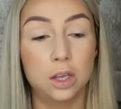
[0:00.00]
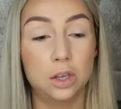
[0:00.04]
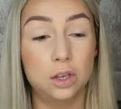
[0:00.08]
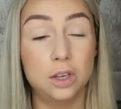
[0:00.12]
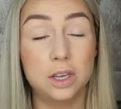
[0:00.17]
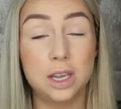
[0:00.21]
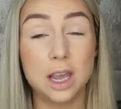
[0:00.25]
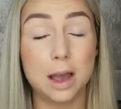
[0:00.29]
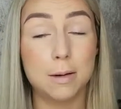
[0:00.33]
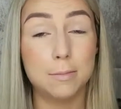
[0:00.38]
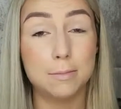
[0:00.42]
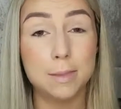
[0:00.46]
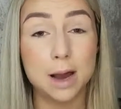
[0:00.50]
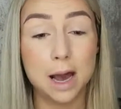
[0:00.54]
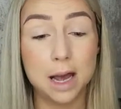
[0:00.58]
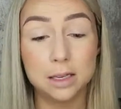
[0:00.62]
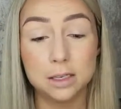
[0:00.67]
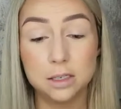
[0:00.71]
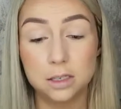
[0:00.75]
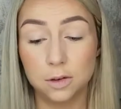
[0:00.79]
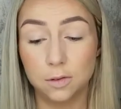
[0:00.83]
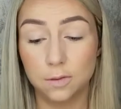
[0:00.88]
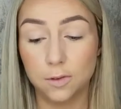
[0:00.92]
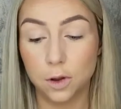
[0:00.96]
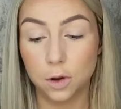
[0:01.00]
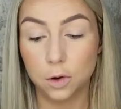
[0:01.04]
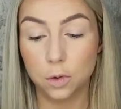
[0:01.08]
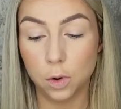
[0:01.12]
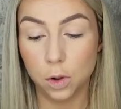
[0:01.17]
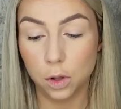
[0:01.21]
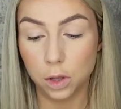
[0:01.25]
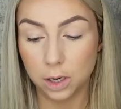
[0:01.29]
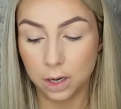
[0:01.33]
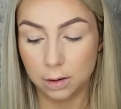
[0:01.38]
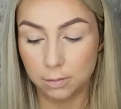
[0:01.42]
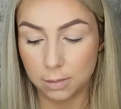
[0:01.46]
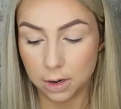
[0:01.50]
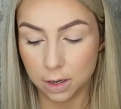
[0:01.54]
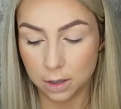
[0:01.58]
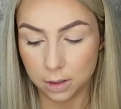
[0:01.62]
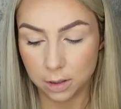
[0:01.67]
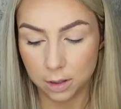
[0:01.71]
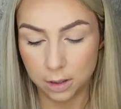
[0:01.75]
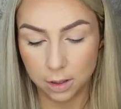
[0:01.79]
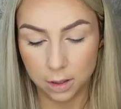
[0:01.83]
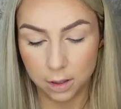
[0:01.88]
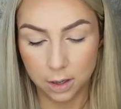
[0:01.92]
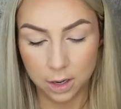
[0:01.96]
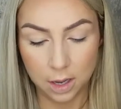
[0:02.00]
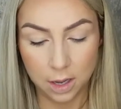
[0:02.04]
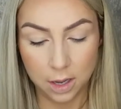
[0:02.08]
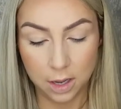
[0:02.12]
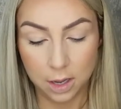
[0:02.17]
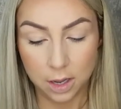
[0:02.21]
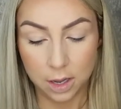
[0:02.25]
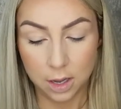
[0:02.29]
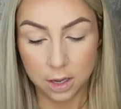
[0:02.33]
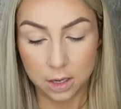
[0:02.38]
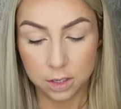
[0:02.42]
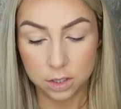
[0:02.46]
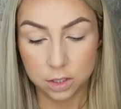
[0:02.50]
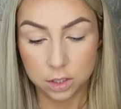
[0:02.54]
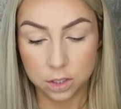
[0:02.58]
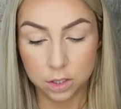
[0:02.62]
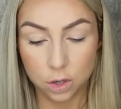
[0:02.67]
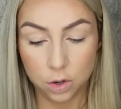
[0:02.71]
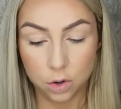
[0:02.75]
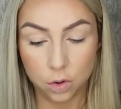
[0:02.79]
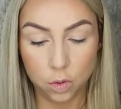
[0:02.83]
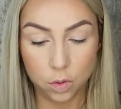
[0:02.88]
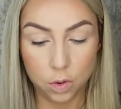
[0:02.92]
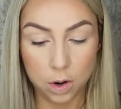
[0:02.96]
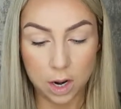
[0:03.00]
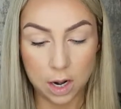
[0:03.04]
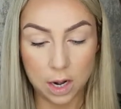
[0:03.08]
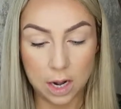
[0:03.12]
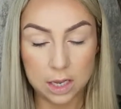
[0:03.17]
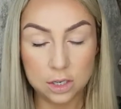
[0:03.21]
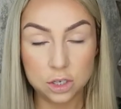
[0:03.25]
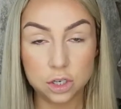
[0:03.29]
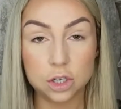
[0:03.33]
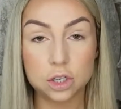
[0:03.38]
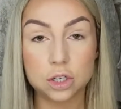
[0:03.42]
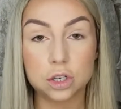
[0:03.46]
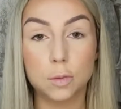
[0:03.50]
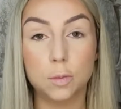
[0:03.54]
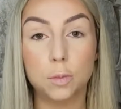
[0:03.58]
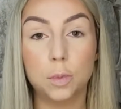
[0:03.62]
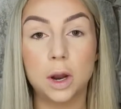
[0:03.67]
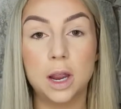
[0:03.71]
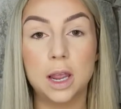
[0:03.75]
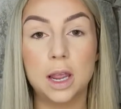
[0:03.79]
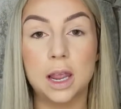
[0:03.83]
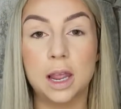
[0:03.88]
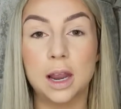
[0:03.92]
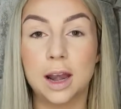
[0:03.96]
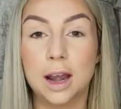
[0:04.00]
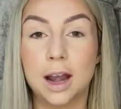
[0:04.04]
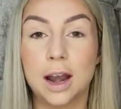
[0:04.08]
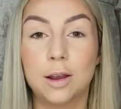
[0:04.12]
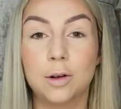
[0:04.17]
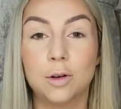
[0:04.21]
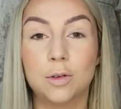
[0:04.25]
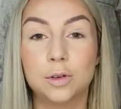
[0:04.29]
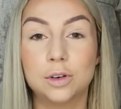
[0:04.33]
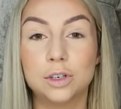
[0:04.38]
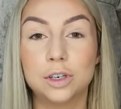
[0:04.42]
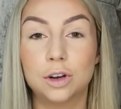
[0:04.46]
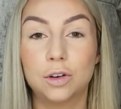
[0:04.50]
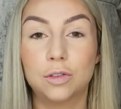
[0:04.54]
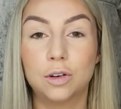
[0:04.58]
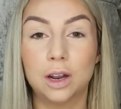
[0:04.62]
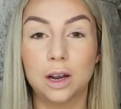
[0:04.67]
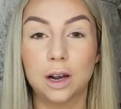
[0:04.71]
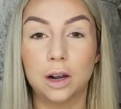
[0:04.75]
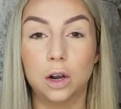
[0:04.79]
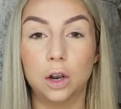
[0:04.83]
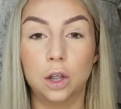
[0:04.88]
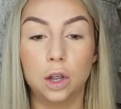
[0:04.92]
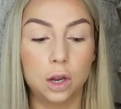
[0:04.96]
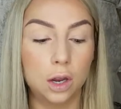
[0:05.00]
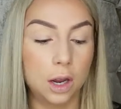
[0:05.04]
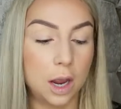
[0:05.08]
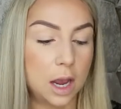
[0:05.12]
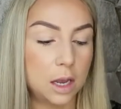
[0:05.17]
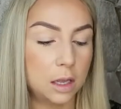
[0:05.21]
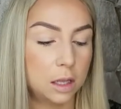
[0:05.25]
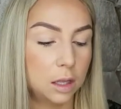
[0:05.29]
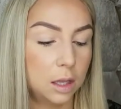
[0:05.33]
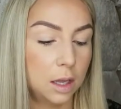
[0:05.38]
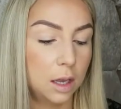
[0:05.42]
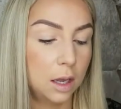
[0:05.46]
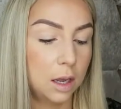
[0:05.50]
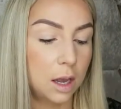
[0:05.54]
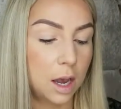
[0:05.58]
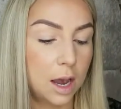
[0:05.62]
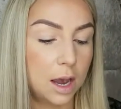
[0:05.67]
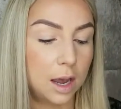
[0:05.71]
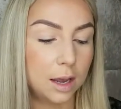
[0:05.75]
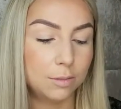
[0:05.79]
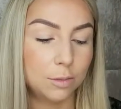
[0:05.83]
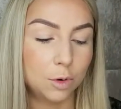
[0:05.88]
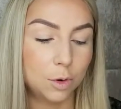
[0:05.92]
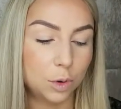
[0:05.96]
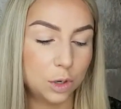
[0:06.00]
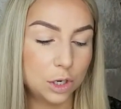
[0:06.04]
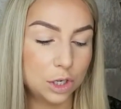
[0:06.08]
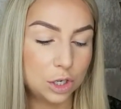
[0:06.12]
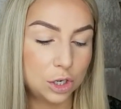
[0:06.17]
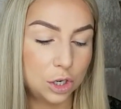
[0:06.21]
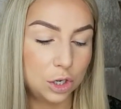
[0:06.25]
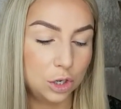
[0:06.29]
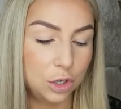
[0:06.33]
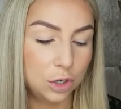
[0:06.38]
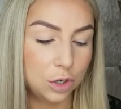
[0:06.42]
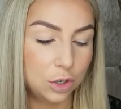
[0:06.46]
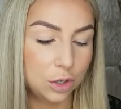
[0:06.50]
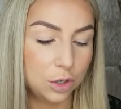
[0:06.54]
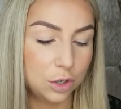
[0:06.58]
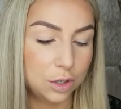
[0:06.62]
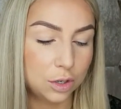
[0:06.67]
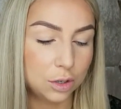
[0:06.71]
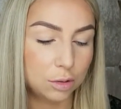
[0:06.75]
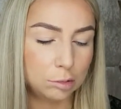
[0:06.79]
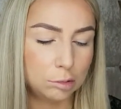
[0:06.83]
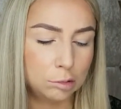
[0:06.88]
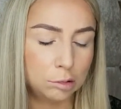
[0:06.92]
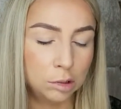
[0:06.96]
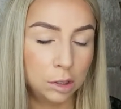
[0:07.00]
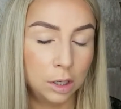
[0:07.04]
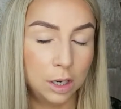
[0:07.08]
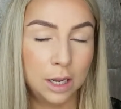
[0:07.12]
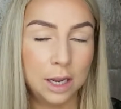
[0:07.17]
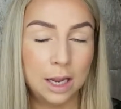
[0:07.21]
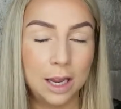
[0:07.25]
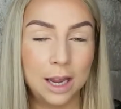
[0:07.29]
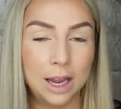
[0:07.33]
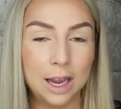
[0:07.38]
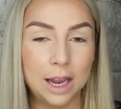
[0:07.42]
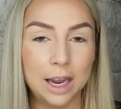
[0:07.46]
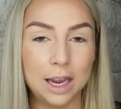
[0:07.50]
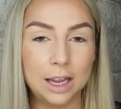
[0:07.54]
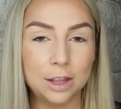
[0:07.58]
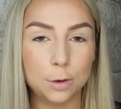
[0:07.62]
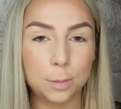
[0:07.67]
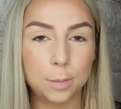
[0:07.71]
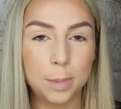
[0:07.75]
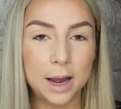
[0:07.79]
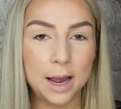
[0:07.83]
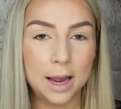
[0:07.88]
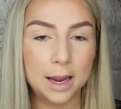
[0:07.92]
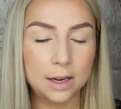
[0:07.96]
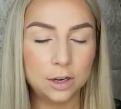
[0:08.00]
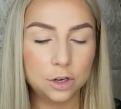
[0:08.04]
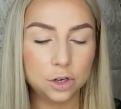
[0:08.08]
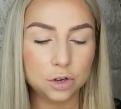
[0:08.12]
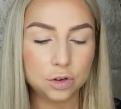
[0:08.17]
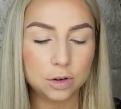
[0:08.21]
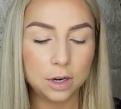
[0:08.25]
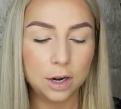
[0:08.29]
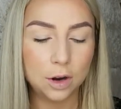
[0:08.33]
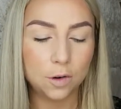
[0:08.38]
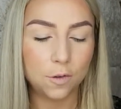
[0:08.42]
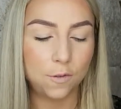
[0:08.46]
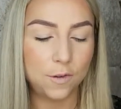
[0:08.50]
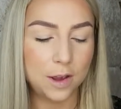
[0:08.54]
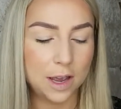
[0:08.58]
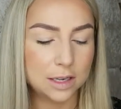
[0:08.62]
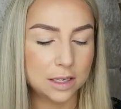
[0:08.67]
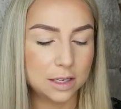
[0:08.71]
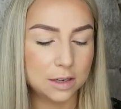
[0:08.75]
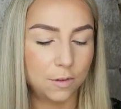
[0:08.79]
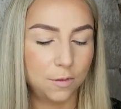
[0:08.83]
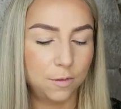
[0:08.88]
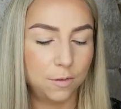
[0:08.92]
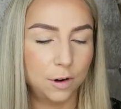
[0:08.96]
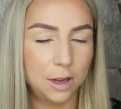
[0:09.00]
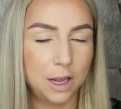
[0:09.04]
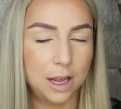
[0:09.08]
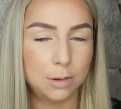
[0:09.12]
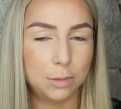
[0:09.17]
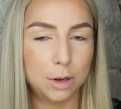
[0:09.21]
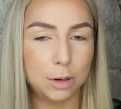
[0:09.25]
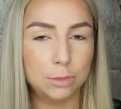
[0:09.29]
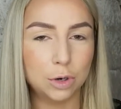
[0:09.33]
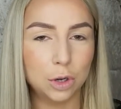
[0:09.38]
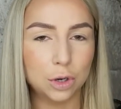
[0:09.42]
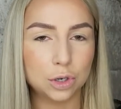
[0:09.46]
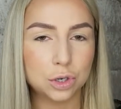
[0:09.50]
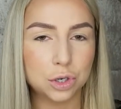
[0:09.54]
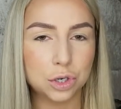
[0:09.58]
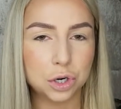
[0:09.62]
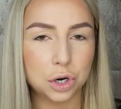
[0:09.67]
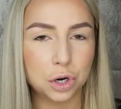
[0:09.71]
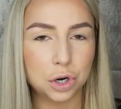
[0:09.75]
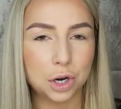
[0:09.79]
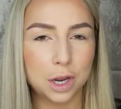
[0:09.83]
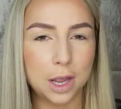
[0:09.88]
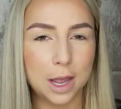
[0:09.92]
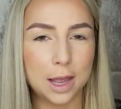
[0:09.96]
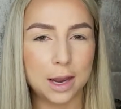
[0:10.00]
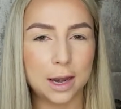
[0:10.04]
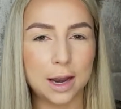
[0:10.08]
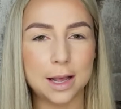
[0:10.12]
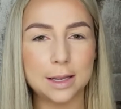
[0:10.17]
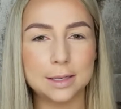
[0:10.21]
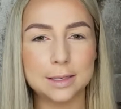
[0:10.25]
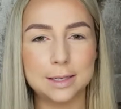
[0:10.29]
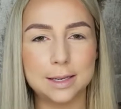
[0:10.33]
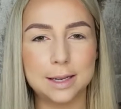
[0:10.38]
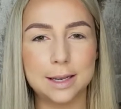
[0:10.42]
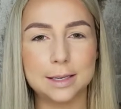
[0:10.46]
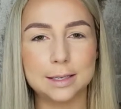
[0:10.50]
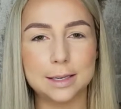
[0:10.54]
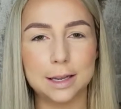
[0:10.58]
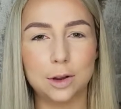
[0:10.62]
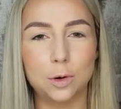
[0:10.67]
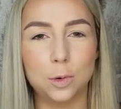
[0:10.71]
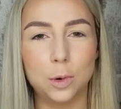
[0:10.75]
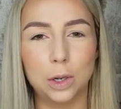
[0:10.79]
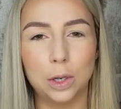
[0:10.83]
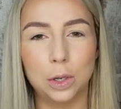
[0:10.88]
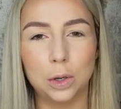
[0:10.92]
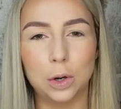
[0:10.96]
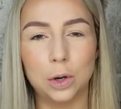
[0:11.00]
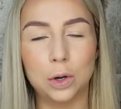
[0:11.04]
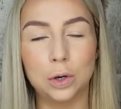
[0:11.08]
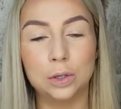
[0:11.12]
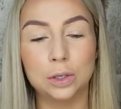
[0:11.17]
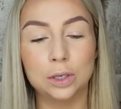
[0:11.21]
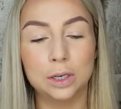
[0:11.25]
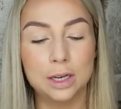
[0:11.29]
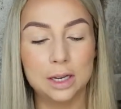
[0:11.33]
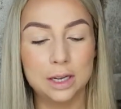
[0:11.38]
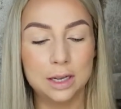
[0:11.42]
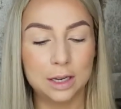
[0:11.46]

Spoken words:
you get a massive good quality mirror. So let's just jump right in and I'm going to create a look. I think I'm going to use either Pine Tree or Festive Flame, I'm not sure yet, I'll see as I go along.